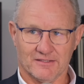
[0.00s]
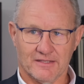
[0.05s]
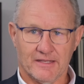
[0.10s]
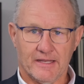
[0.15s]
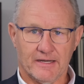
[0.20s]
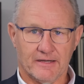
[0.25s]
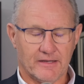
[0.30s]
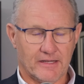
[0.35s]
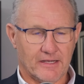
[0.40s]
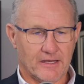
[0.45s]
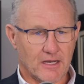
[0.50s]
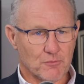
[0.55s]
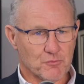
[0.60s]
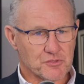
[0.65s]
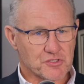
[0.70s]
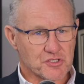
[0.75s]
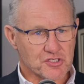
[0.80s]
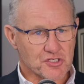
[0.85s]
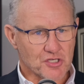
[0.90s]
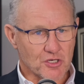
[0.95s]
And I
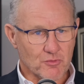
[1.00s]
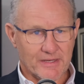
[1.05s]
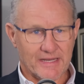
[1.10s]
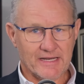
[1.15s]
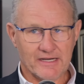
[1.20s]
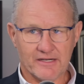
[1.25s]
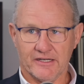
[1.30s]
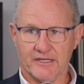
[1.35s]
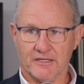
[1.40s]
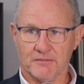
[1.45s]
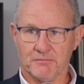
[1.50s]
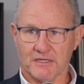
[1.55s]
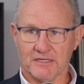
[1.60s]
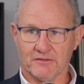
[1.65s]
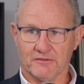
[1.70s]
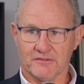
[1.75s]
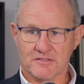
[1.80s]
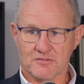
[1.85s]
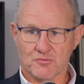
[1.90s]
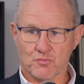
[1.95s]
was so angry
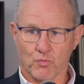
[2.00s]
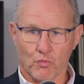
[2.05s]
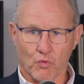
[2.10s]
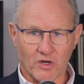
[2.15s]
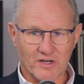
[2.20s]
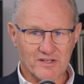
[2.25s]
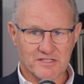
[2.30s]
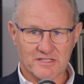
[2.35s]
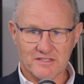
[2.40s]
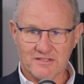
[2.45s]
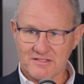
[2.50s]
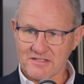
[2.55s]
about this wanton